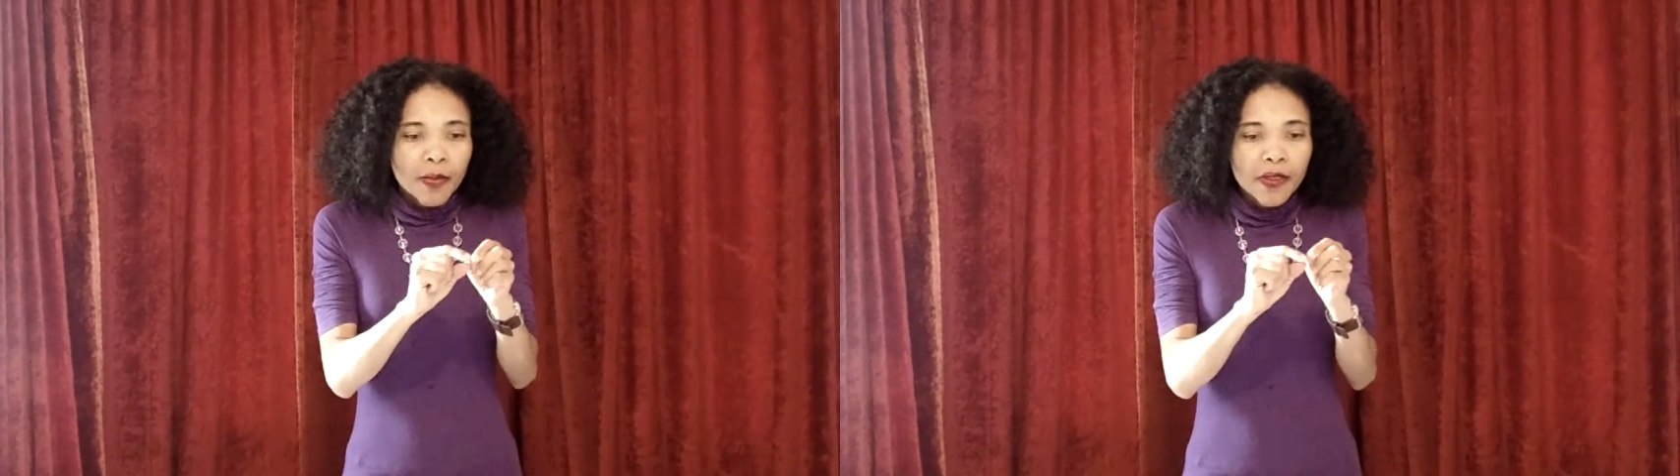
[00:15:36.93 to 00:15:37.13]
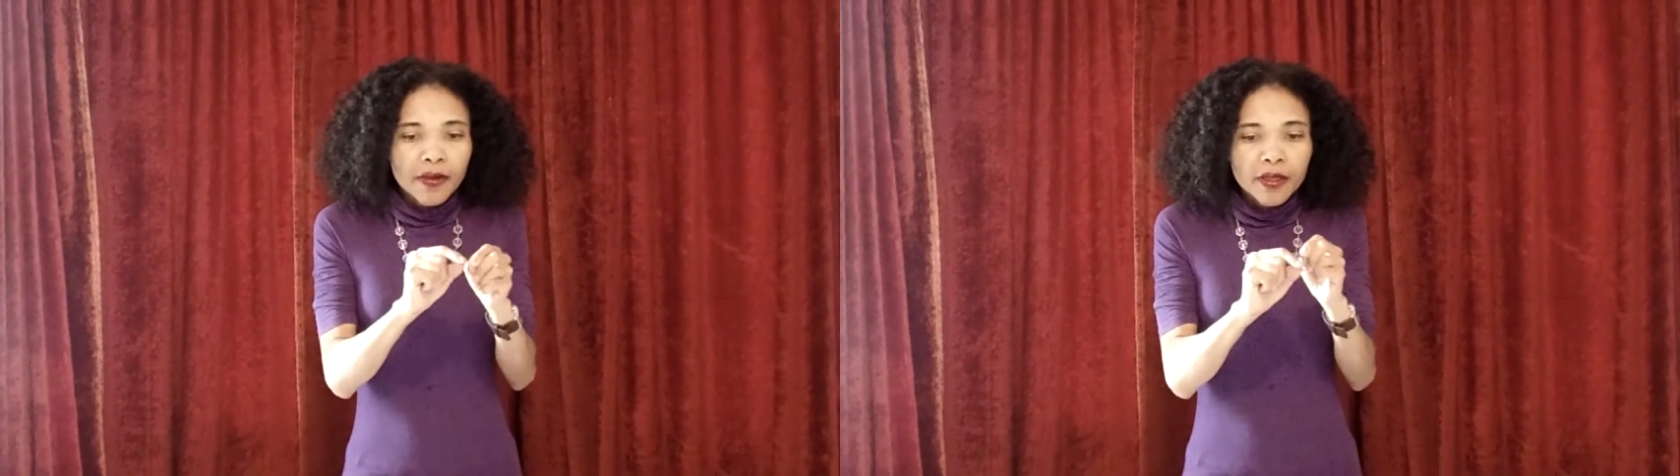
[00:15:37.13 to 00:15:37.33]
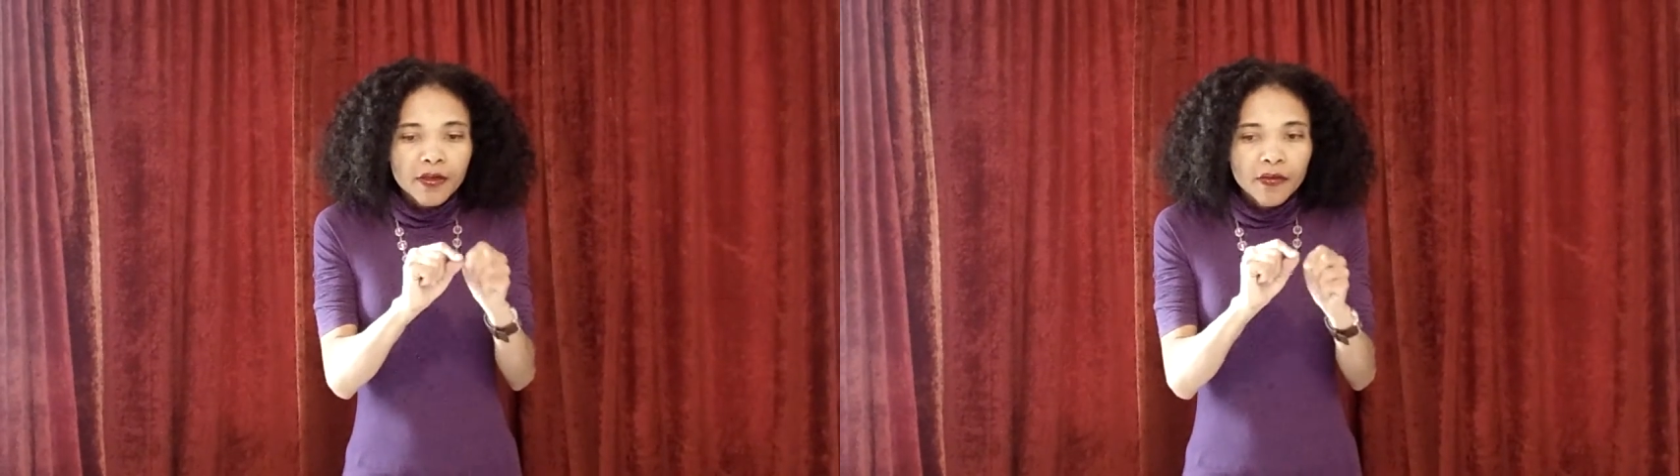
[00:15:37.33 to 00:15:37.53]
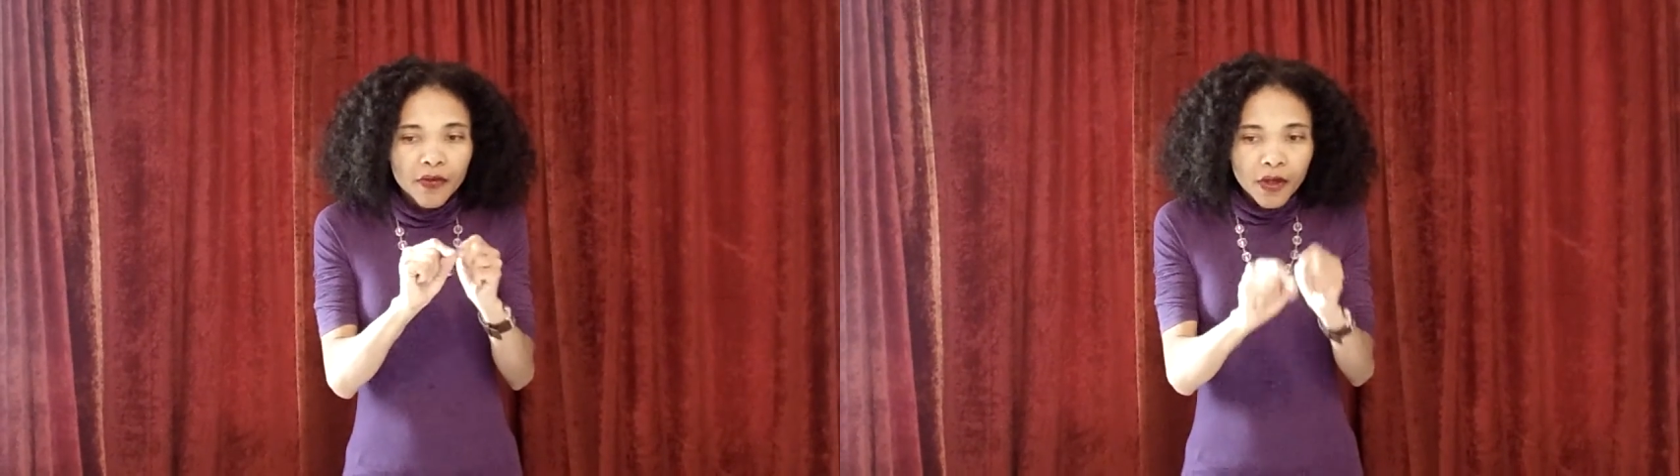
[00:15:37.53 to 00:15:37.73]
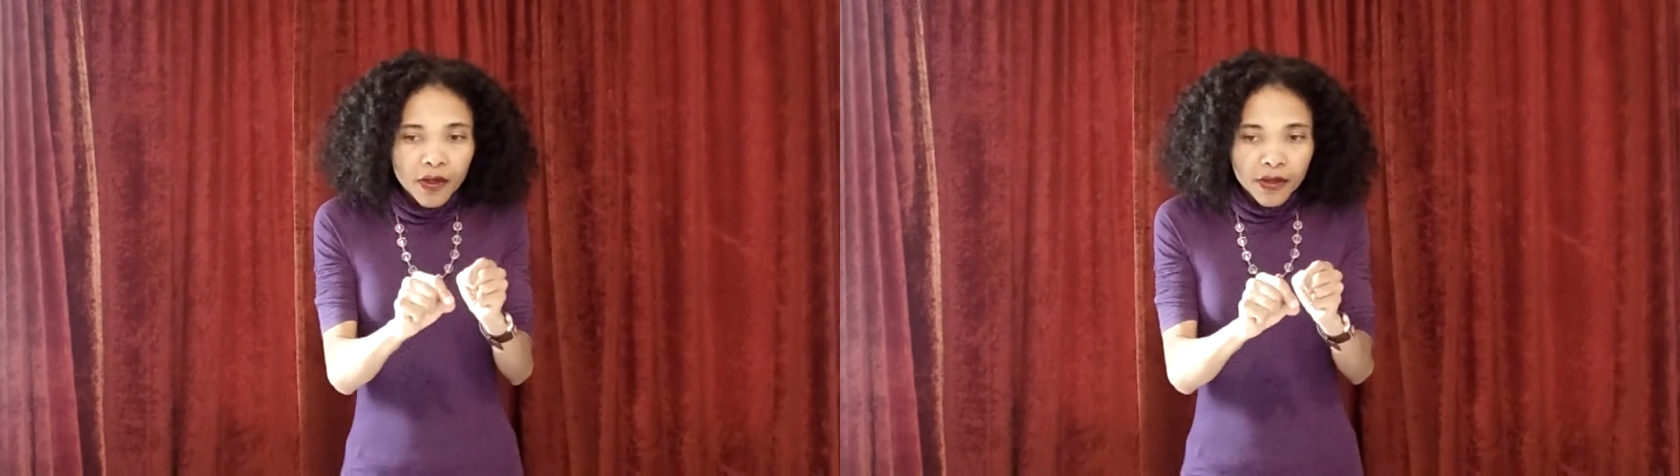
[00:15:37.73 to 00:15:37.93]
but there is a
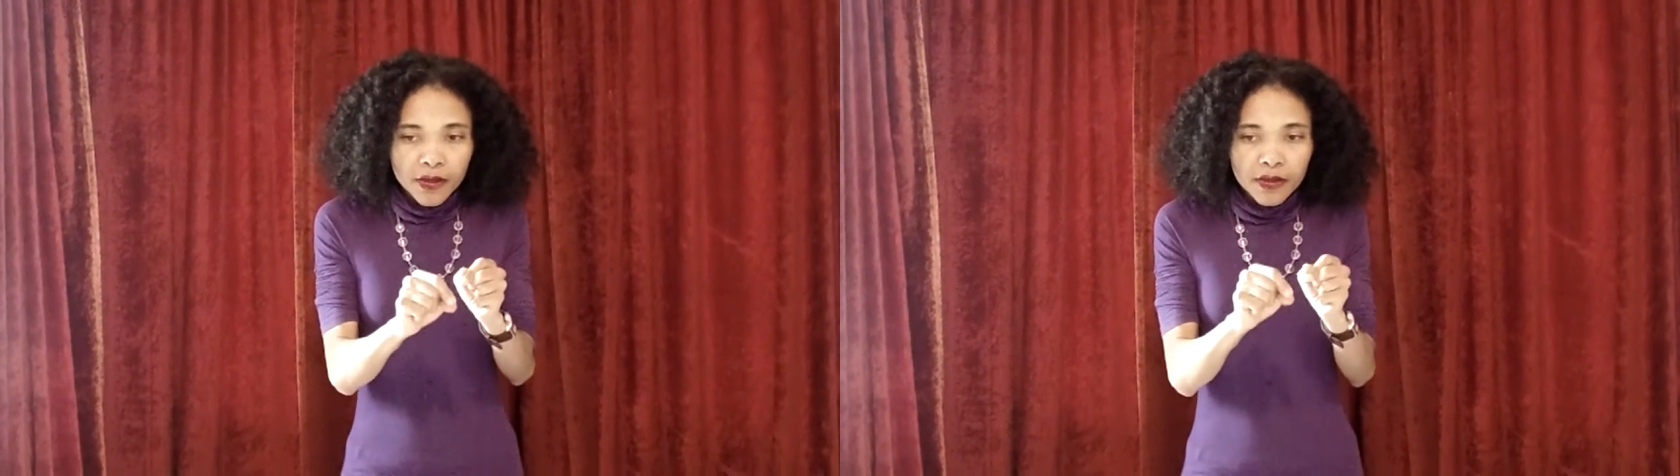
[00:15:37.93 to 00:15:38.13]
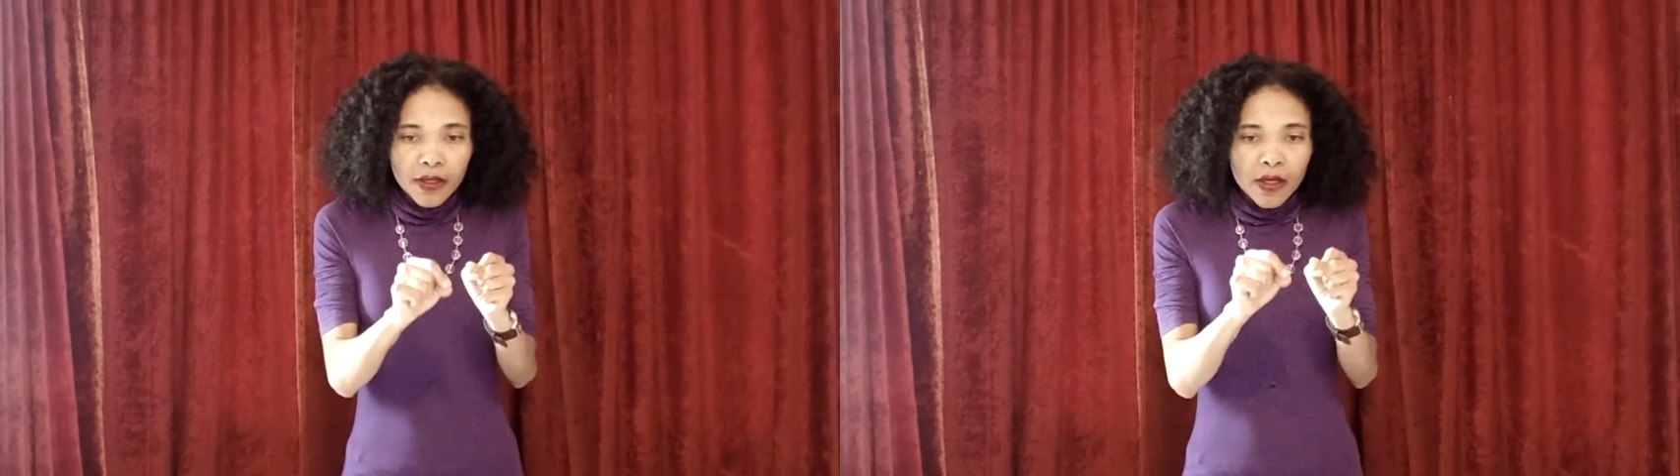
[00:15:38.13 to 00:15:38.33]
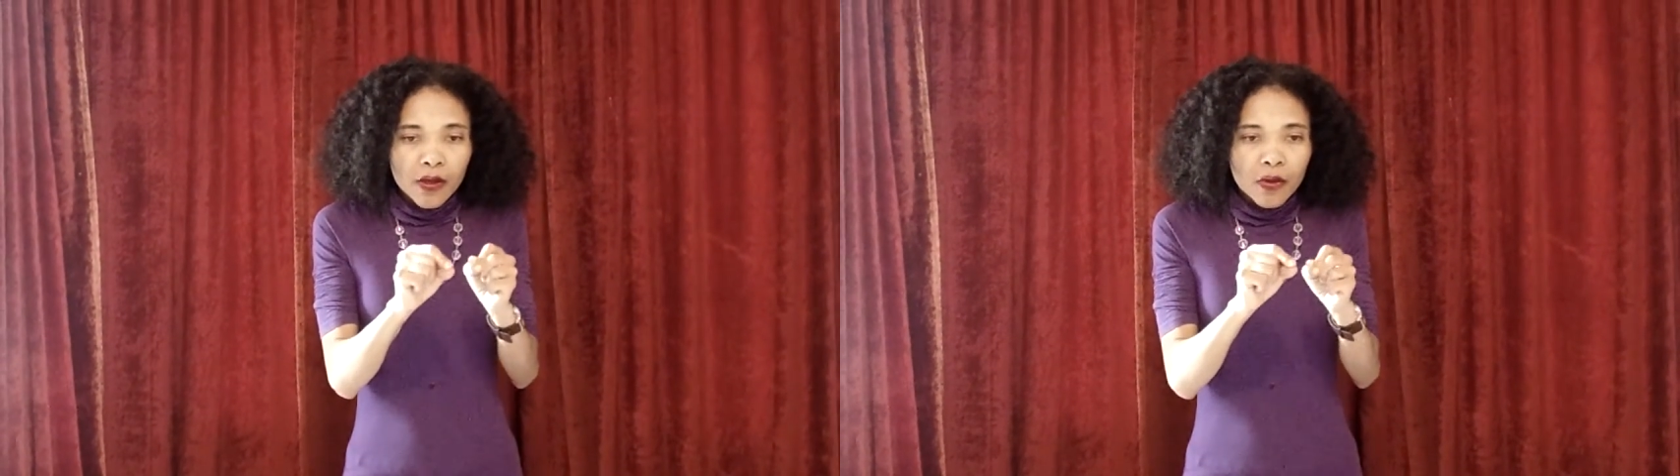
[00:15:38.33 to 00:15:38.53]
verse